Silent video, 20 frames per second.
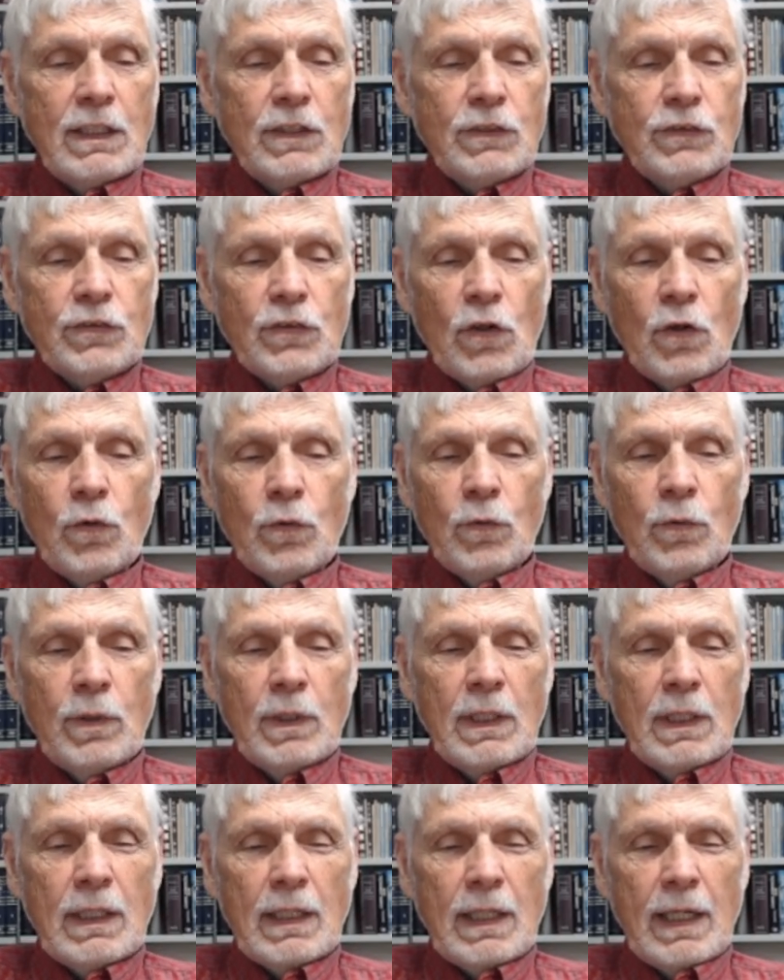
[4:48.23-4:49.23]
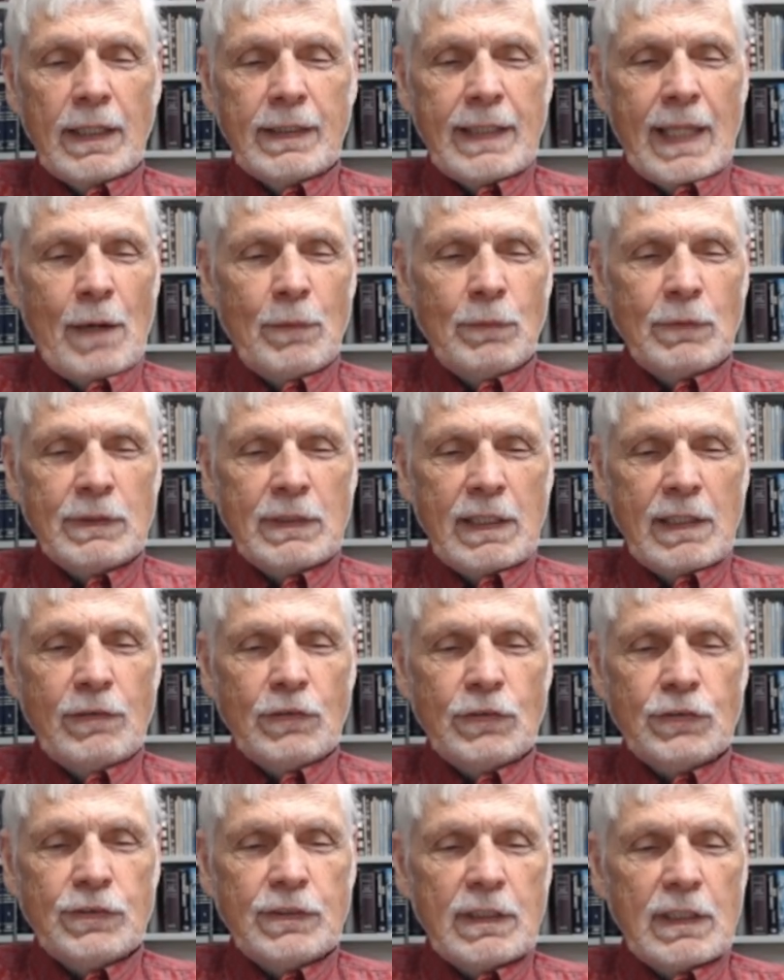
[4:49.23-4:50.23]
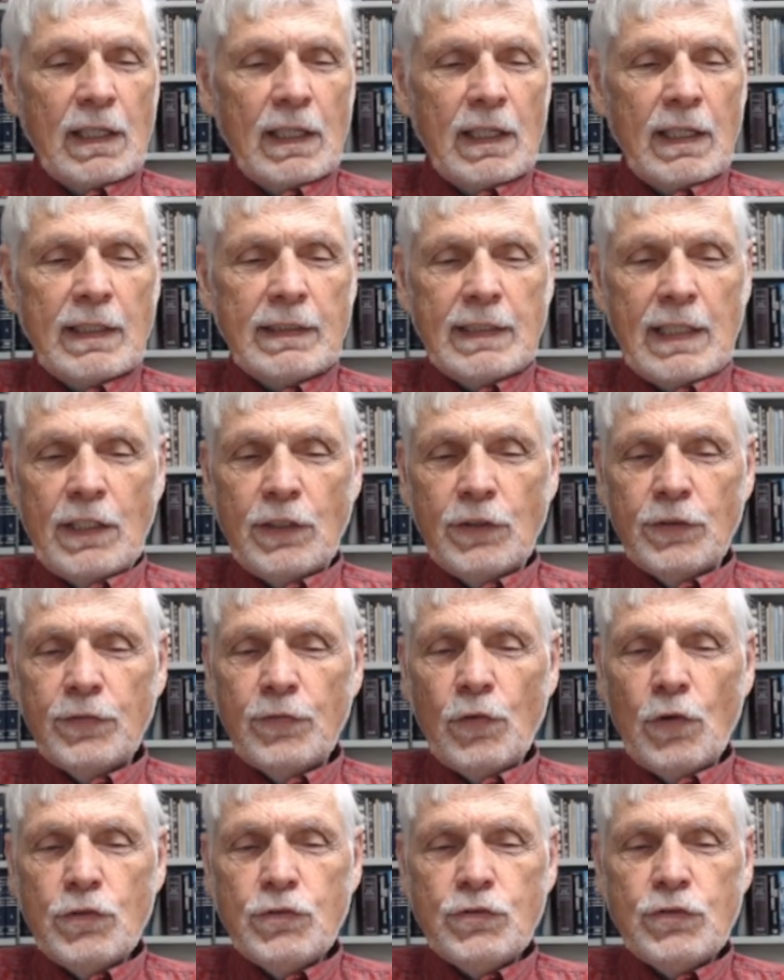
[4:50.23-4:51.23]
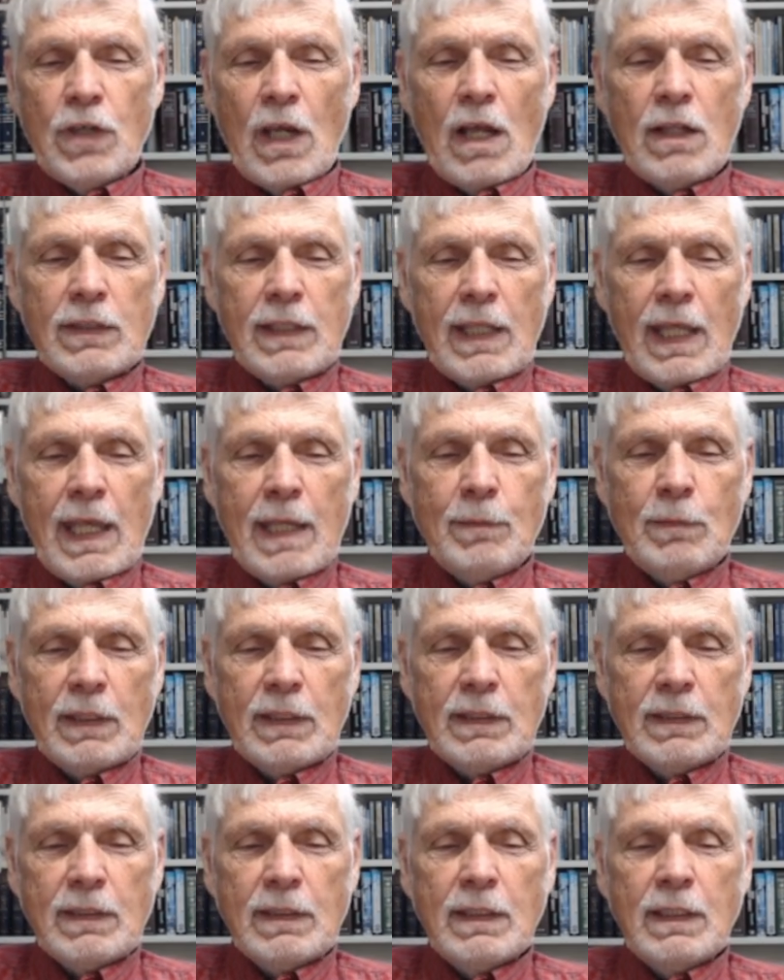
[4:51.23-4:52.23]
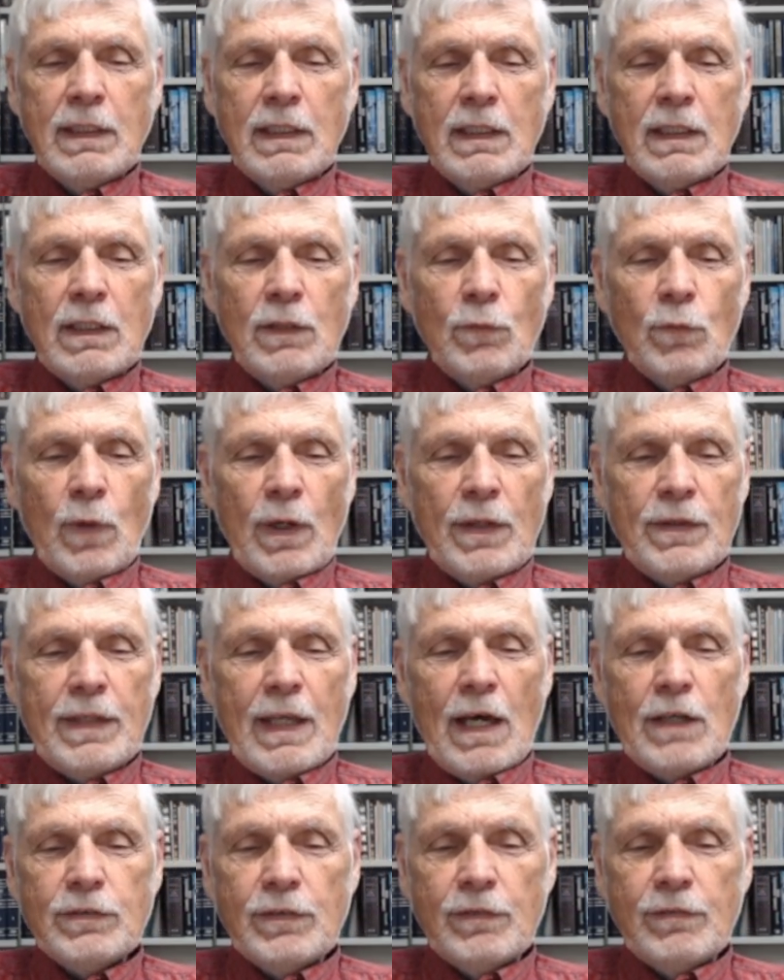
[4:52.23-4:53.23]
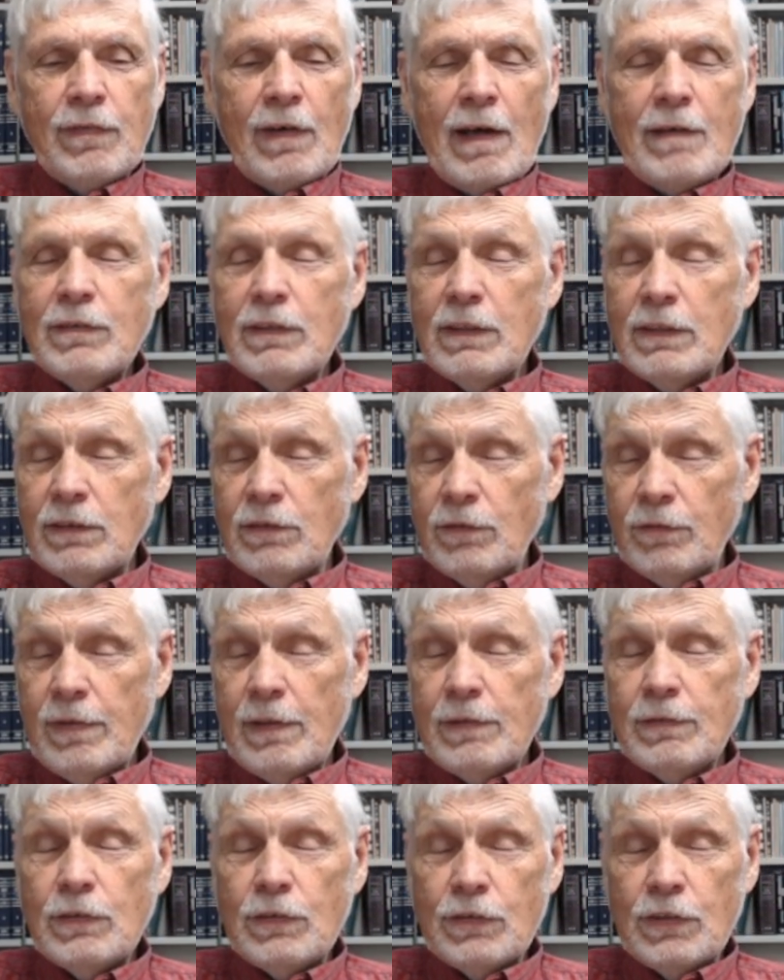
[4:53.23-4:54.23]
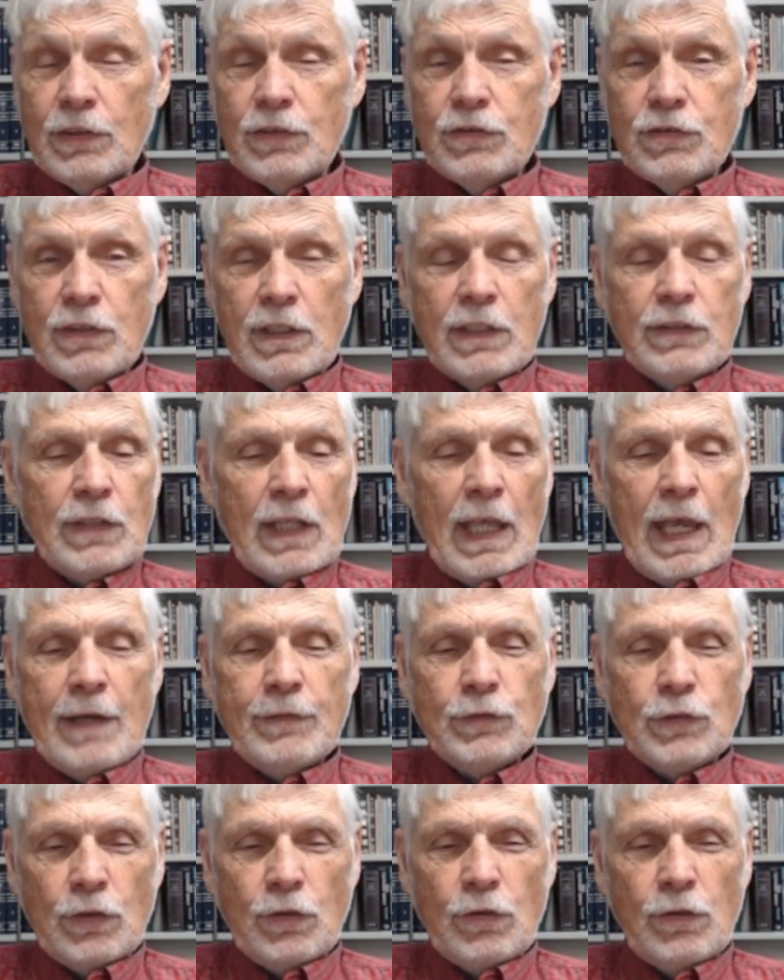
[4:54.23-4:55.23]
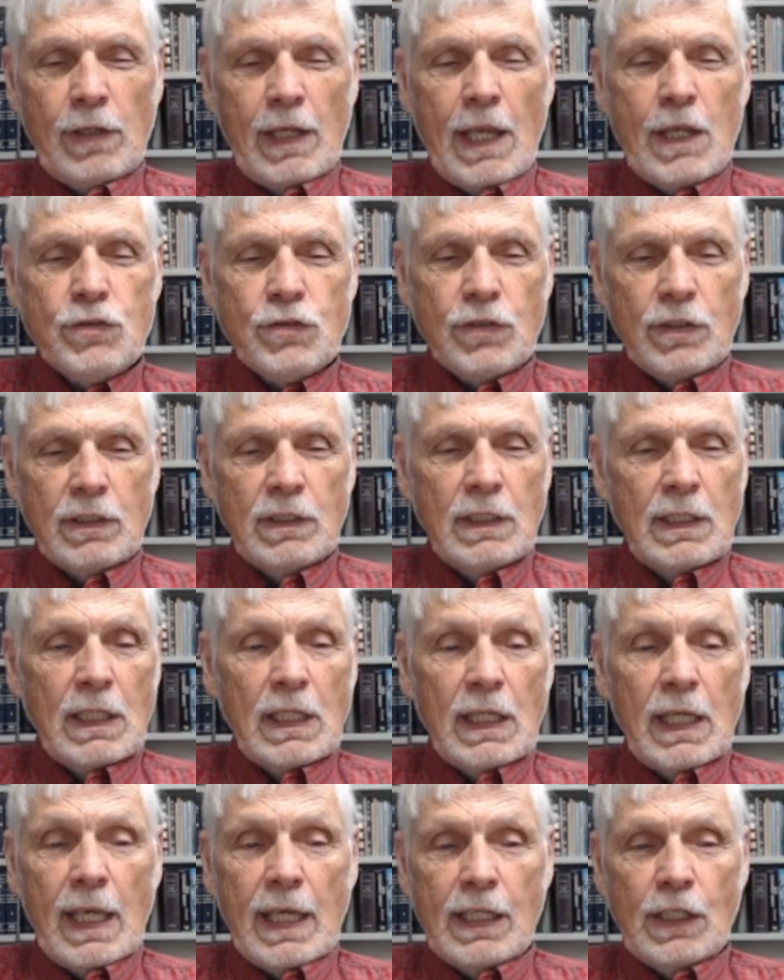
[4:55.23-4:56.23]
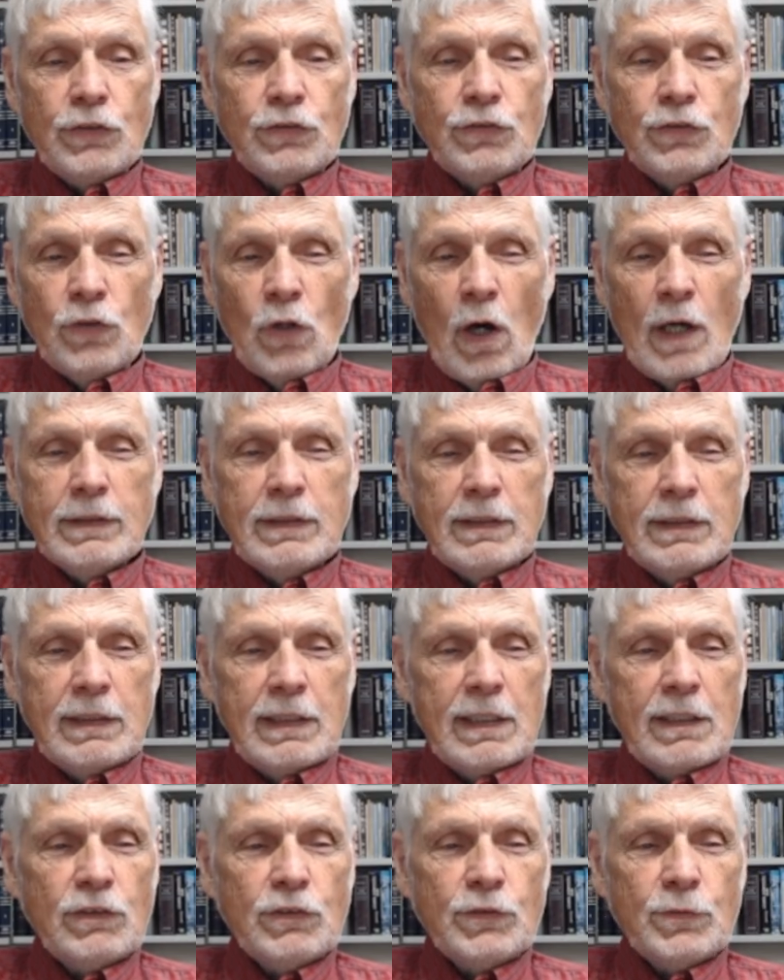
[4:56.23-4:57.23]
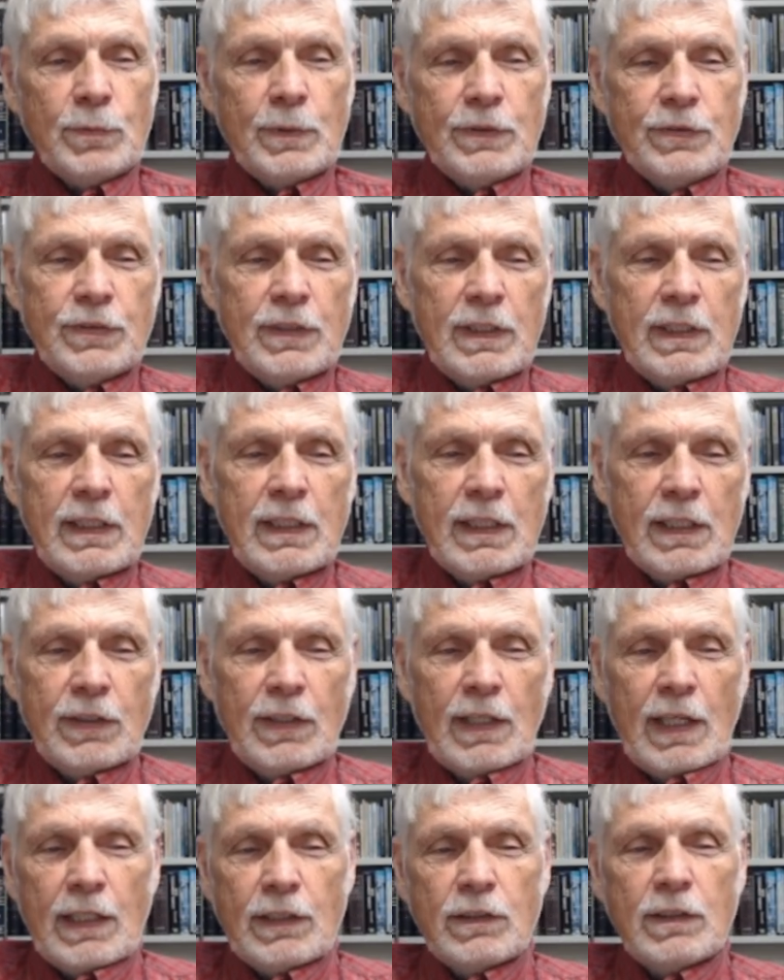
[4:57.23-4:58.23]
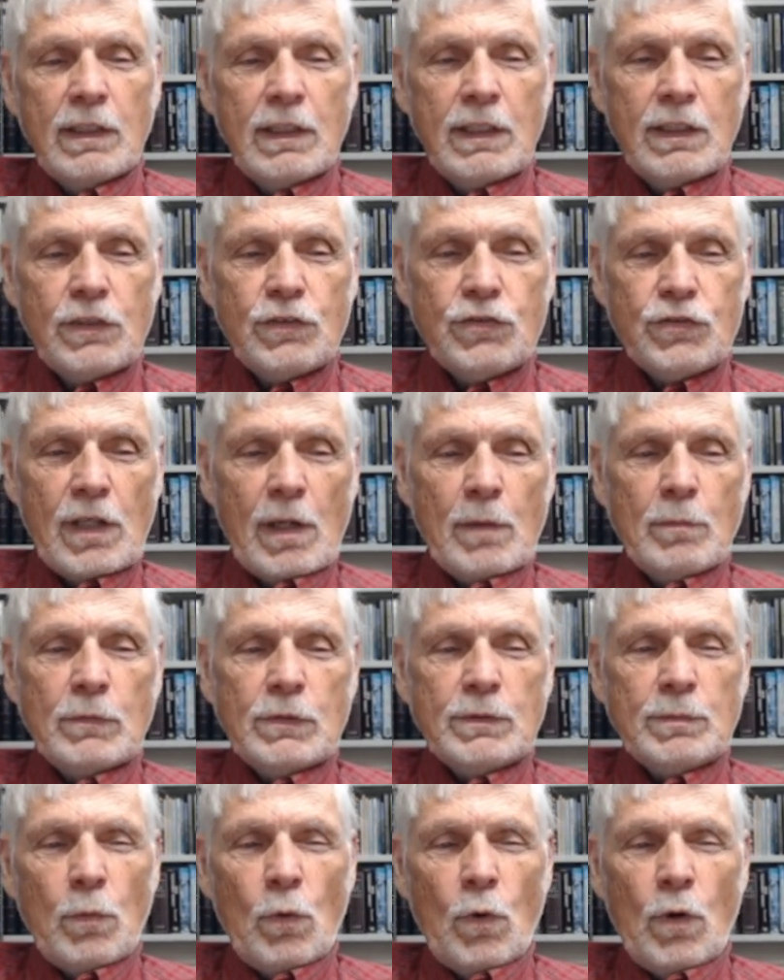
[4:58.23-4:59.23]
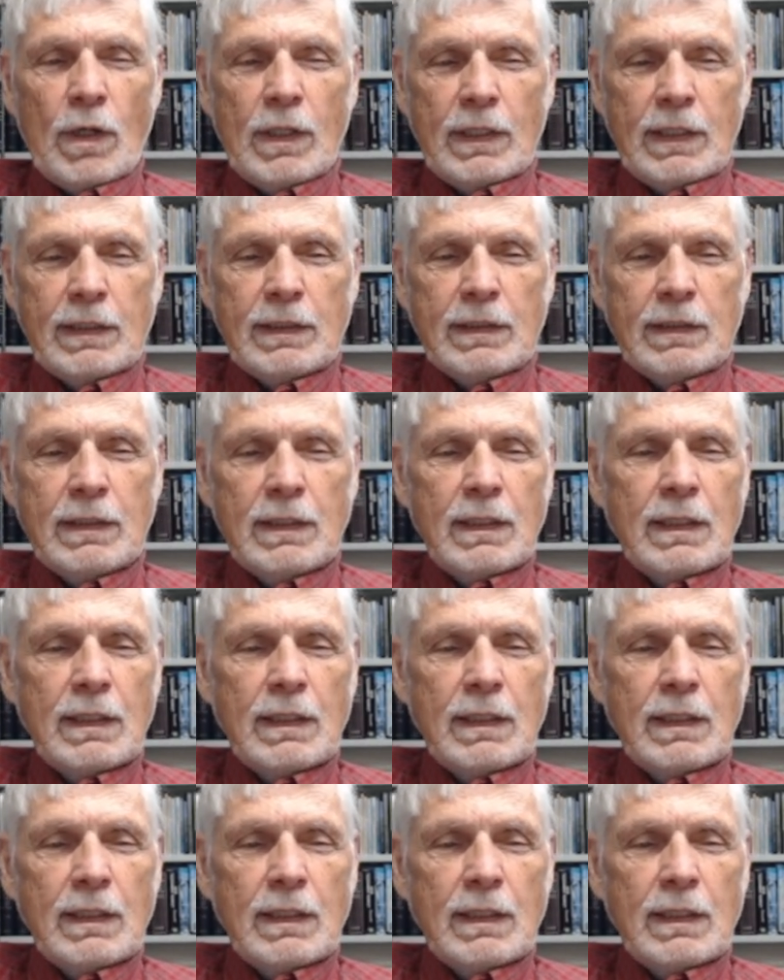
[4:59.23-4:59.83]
So that would give us that his first child came in 1,556 years after creation, and is not the years we see here that Shem was born in